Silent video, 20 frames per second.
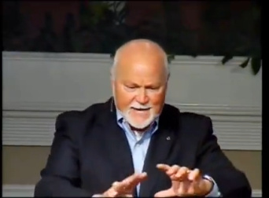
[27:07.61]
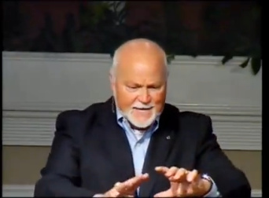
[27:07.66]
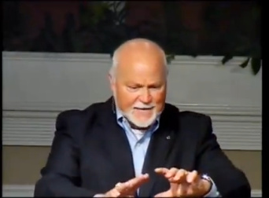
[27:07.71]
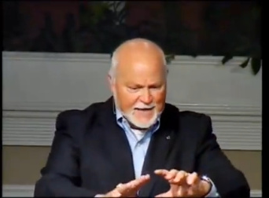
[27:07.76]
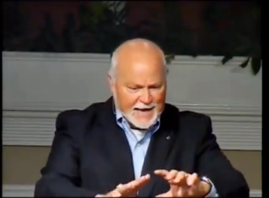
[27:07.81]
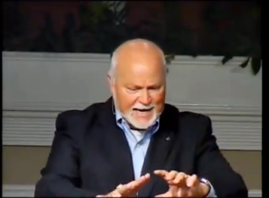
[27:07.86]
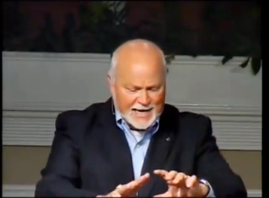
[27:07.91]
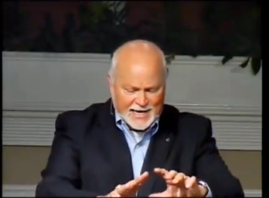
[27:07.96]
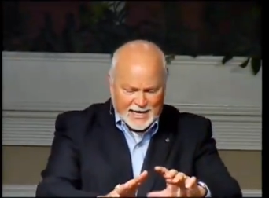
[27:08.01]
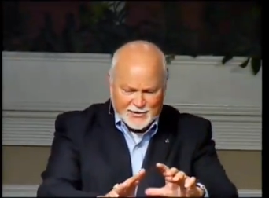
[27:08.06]

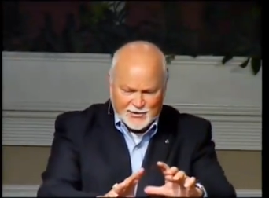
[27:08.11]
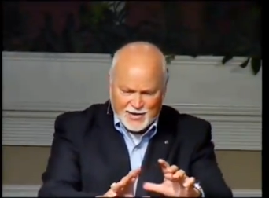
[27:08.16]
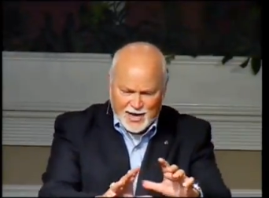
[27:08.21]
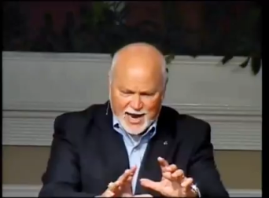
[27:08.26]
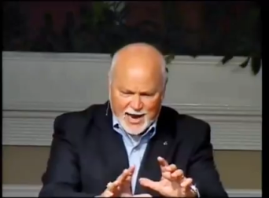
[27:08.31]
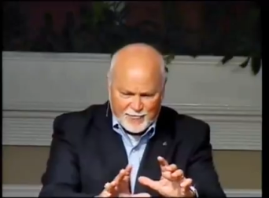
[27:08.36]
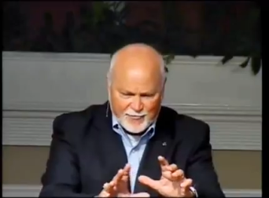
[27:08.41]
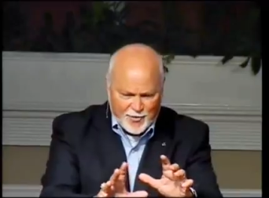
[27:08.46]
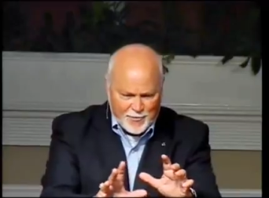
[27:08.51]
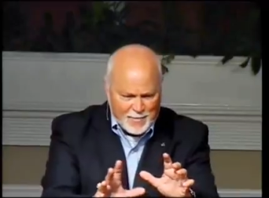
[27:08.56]
They get
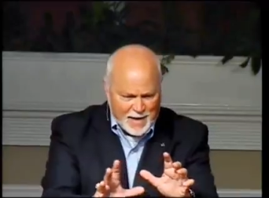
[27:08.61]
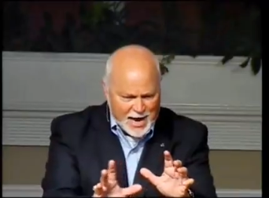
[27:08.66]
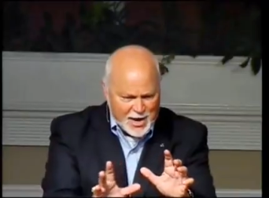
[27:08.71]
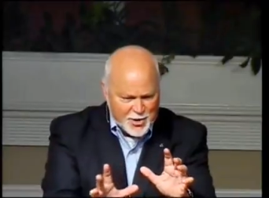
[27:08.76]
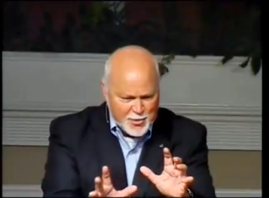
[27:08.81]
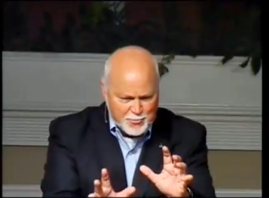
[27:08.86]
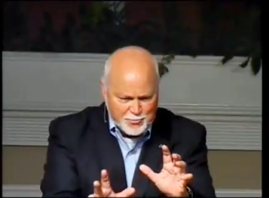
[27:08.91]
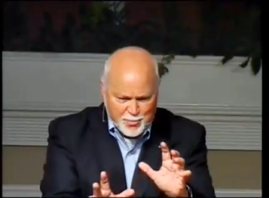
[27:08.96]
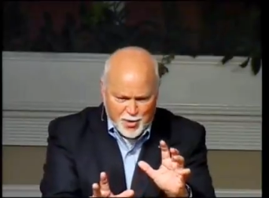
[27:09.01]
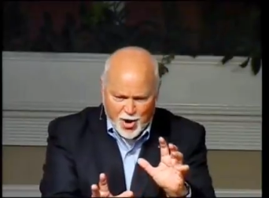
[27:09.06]
every
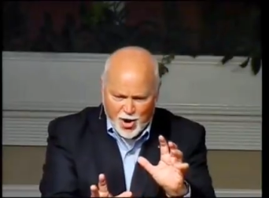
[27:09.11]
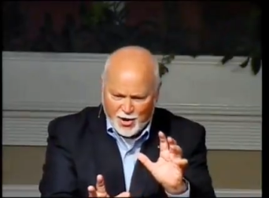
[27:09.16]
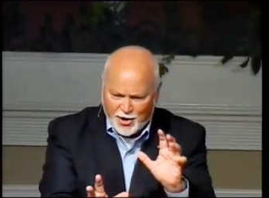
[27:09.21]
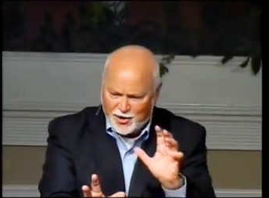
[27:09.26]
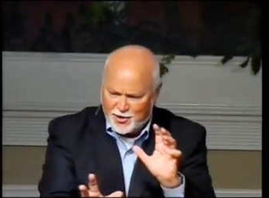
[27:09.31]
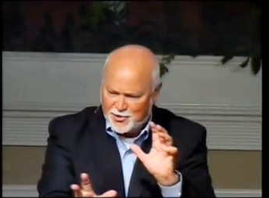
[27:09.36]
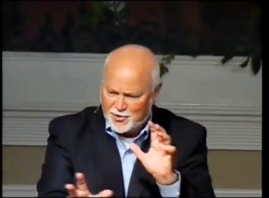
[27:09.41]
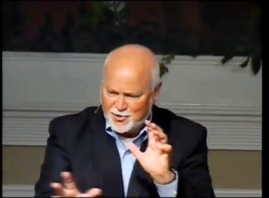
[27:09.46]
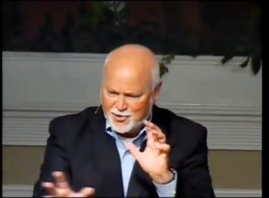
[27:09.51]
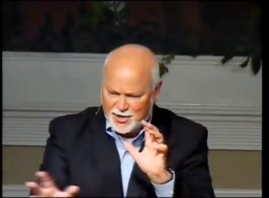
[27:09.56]
minute
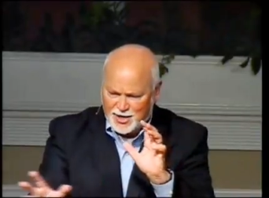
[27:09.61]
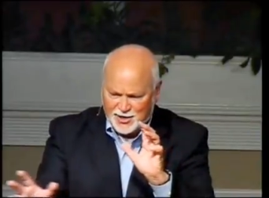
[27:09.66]
particle